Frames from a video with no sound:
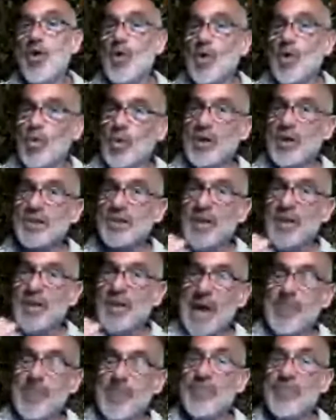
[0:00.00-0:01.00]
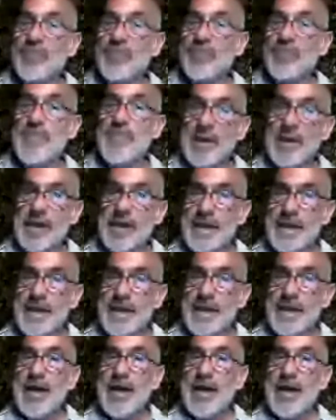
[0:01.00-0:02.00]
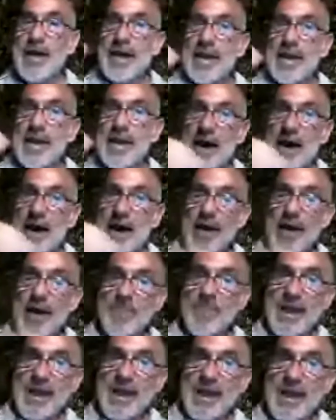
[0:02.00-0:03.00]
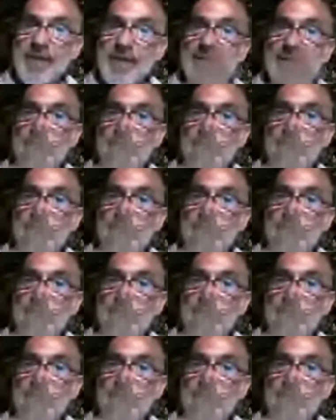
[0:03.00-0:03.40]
or what has happened to me and how I made